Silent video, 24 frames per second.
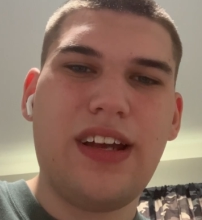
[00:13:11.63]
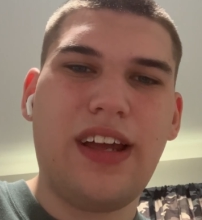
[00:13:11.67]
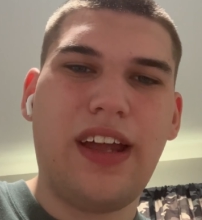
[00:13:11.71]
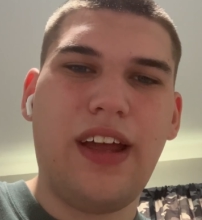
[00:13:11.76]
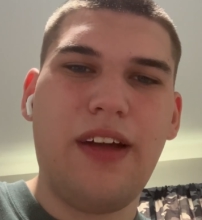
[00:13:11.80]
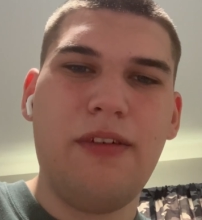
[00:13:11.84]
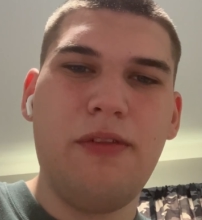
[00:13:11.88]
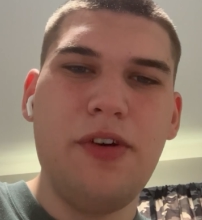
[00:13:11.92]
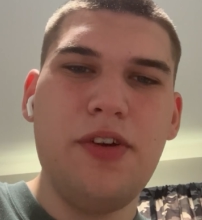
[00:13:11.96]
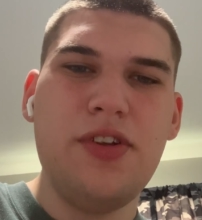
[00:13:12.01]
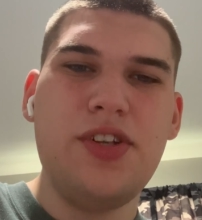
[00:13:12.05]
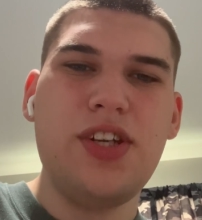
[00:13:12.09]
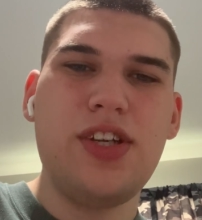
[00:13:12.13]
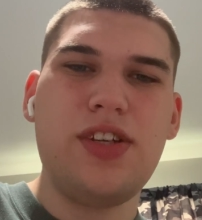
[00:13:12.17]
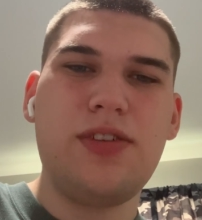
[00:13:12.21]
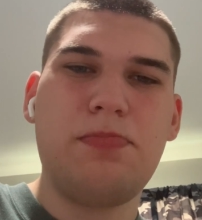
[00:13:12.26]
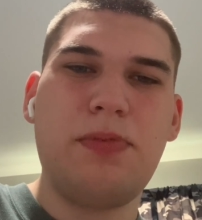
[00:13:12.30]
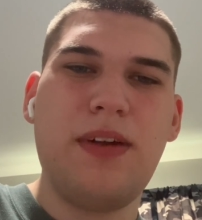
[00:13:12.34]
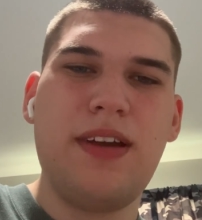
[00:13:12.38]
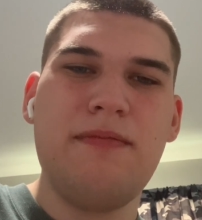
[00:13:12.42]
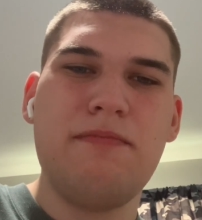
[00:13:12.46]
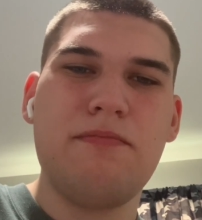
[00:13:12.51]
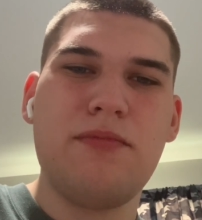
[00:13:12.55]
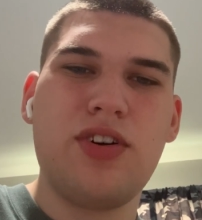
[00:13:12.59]
it would just
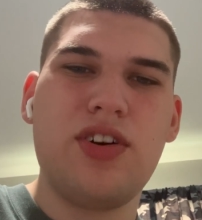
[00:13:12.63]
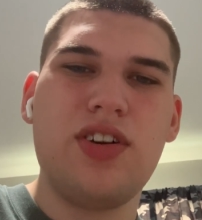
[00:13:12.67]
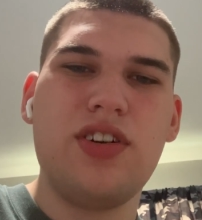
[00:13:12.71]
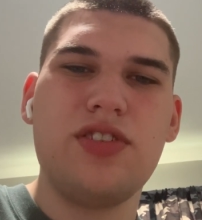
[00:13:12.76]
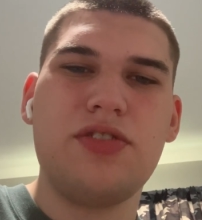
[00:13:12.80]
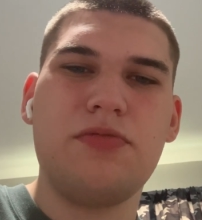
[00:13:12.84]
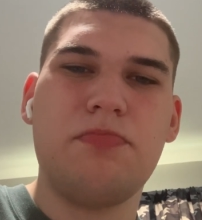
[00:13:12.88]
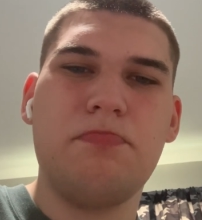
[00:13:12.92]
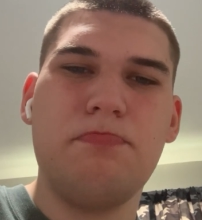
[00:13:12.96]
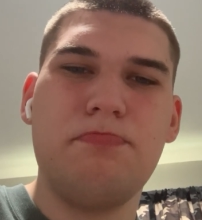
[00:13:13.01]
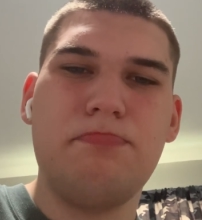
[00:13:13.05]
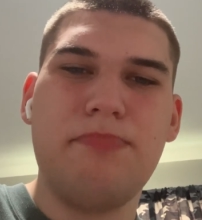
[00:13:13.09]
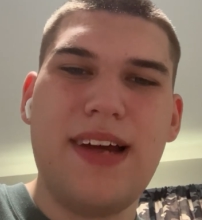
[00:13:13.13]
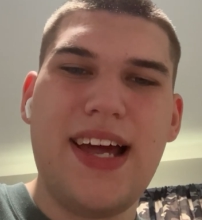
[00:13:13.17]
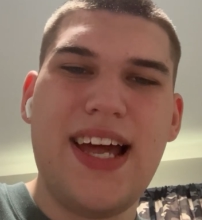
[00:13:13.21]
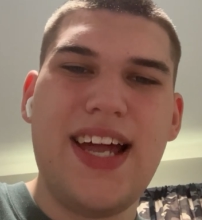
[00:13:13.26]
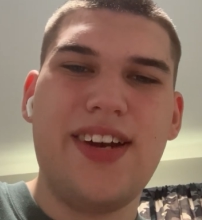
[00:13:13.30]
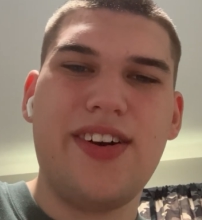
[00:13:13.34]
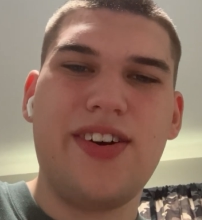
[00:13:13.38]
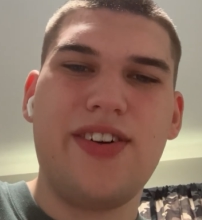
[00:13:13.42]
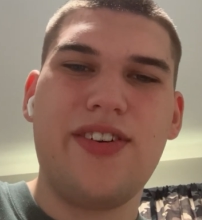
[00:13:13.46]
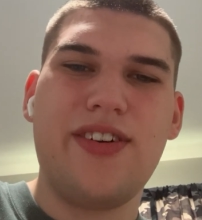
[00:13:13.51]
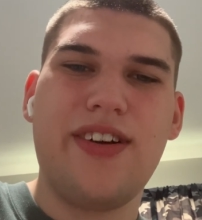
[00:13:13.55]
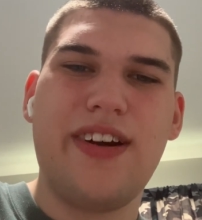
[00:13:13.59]
be much
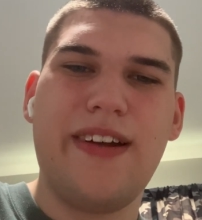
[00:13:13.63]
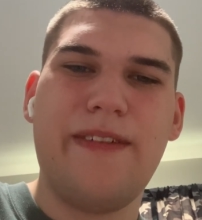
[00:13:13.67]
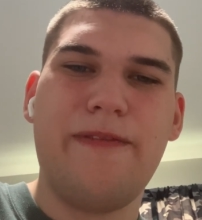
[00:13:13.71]
better